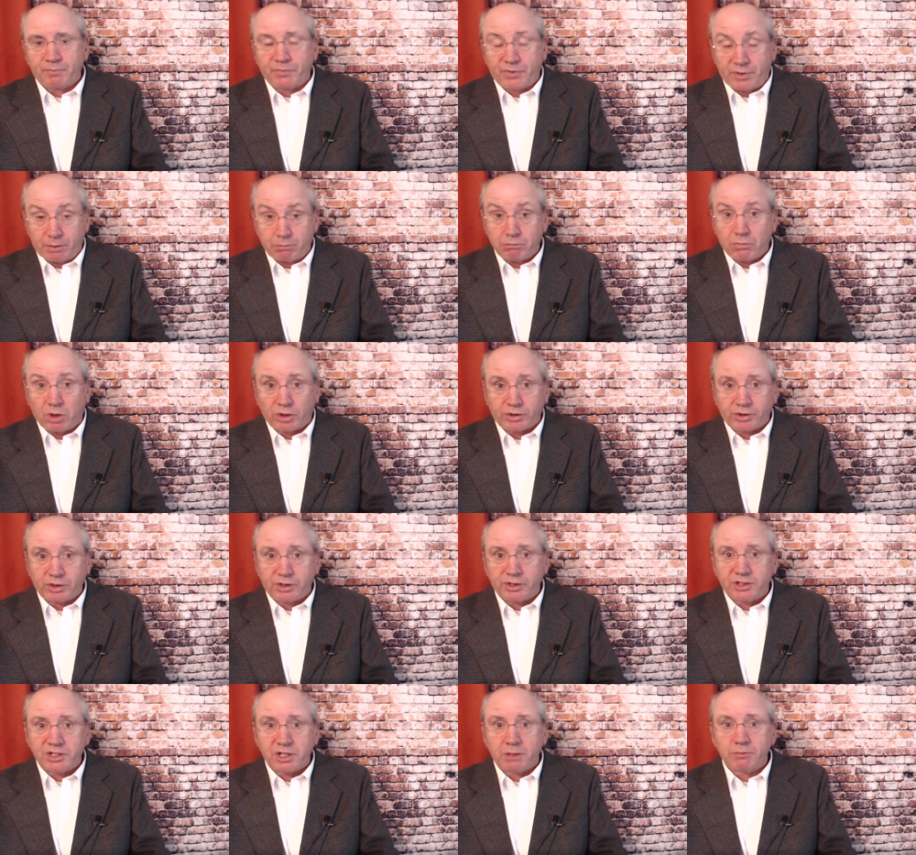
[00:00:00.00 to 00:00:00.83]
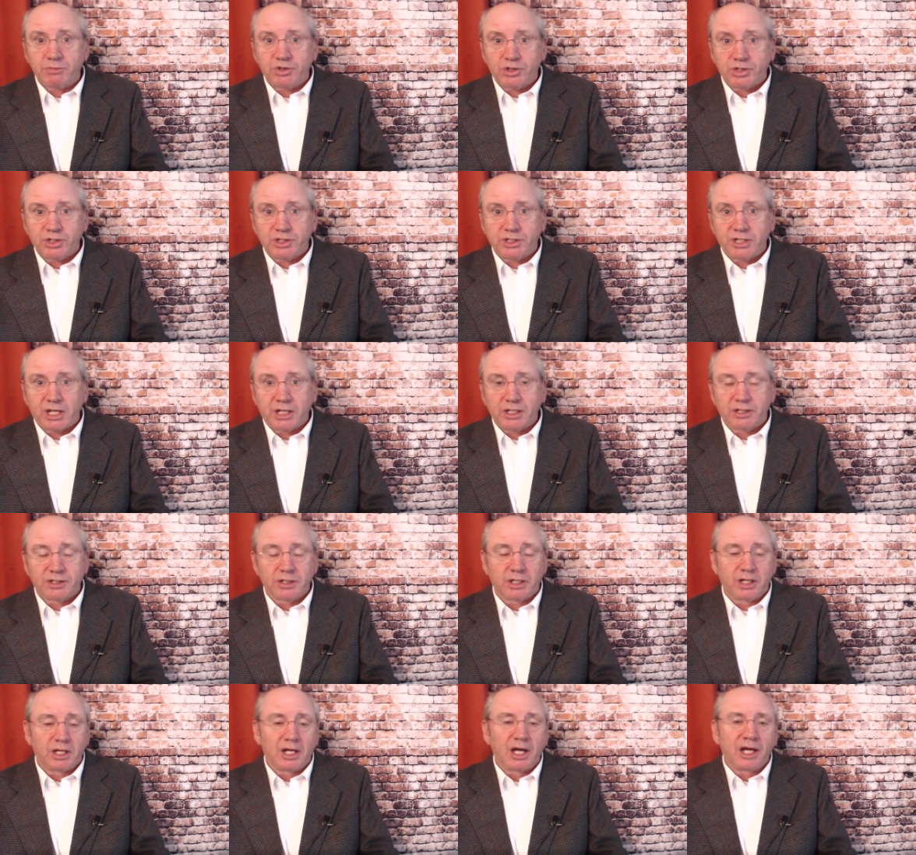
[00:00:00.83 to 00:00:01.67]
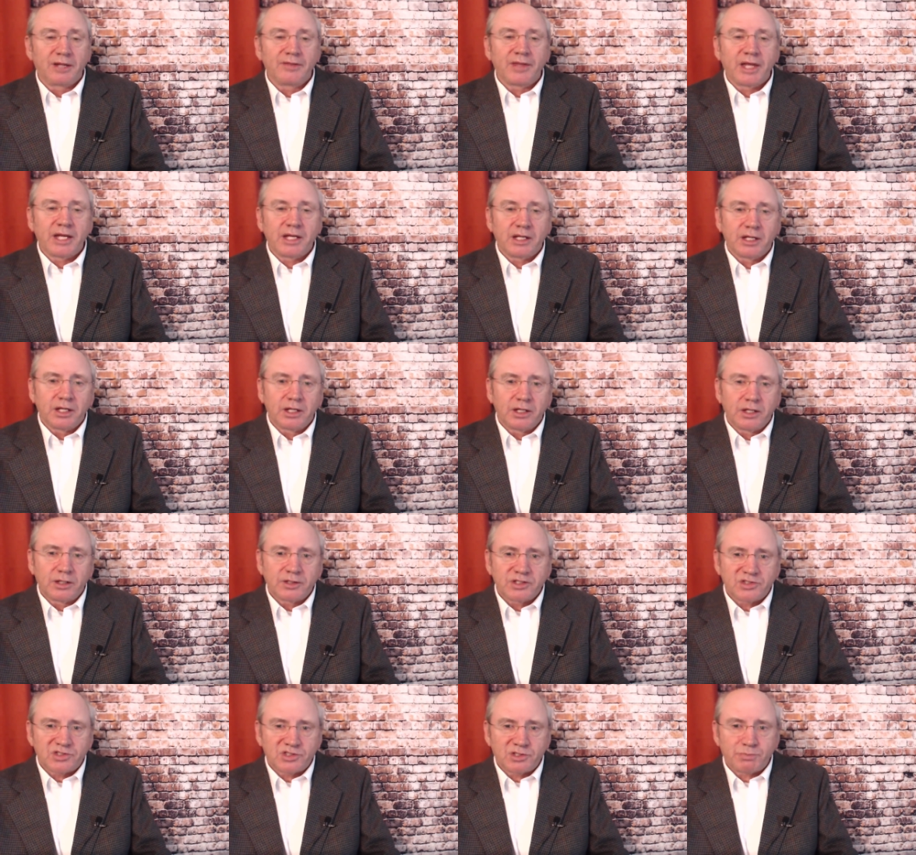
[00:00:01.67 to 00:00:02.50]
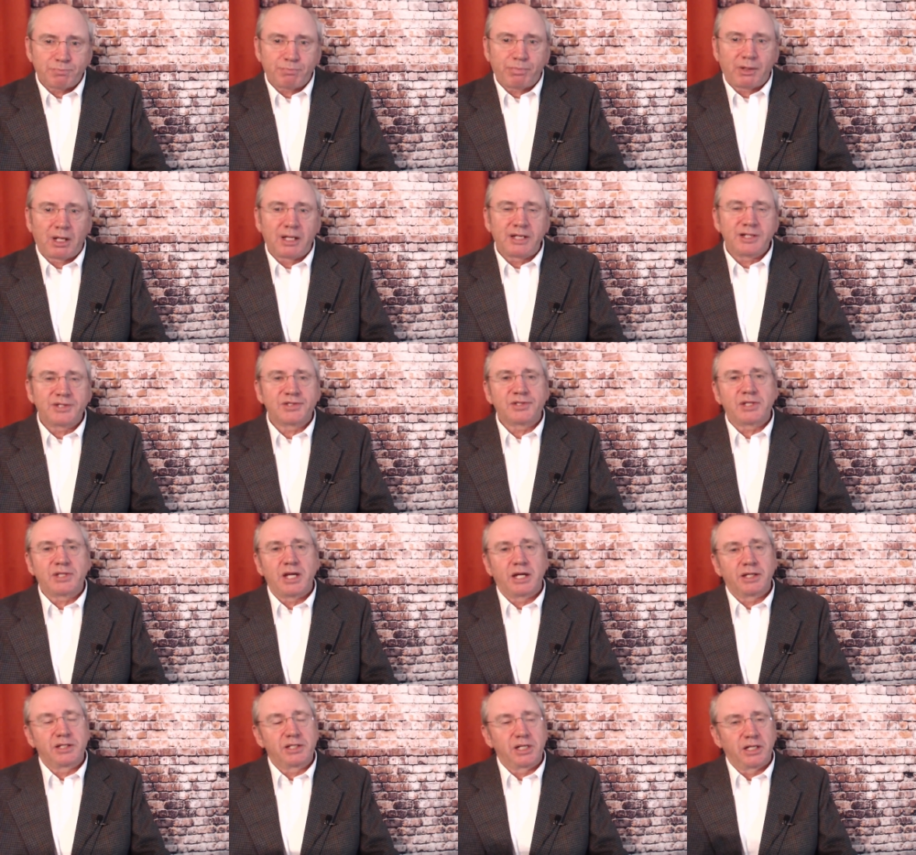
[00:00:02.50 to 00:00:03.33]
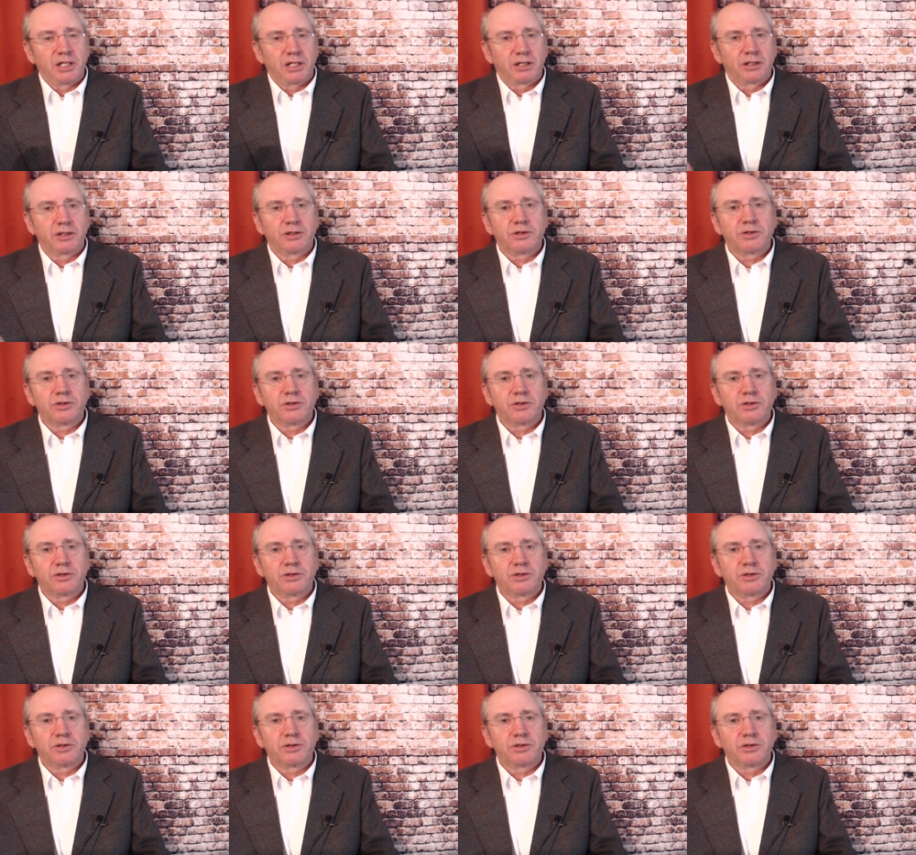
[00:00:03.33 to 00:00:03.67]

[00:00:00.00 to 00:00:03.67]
the modern temperature data, and they splice that in